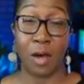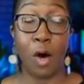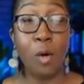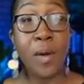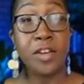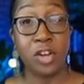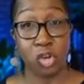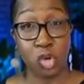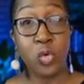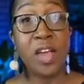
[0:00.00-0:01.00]
Oh, my
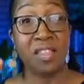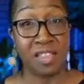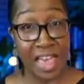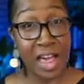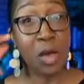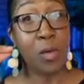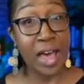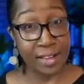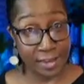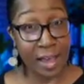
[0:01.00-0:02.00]
children do exactly what
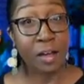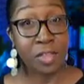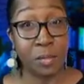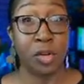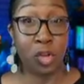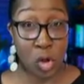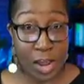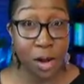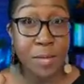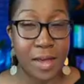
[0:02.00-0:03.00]
I tell them to do. You
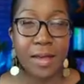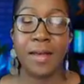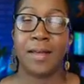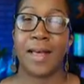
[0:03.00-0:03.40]
hear me?